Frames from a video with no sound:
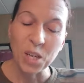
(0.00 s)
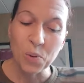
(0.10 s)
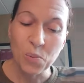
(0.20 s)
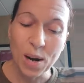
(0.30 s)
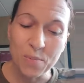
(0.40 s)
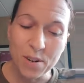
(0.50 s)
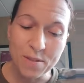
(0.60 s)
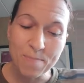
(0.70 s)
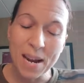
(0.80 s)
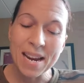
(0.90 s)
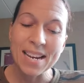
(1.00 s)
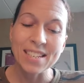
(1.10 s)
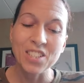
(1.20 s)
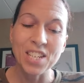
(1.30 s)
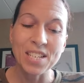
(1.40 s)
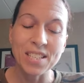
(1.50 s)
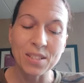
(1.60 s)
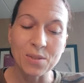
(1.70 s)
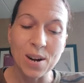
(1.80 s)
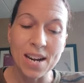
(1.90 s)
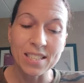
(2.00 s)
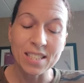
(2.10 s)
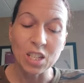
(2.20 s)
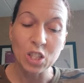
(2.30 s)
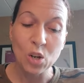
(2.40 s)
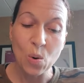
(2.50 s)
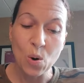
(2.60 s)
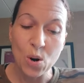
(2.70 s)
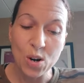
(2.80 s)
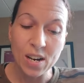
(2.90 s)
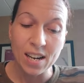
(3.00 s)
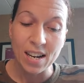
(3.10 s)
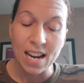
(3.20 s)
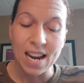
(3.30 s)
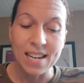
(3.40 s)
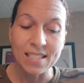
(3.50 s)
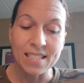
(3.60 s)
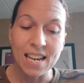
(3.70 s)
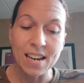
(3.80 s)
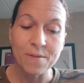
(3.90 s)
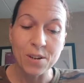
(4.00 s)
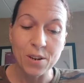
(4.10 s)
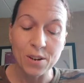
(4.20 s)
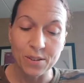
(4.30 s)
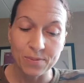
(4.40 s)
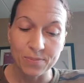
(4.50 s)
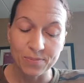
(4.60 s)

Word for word: when we made Jesus Christ Lord, and Savior.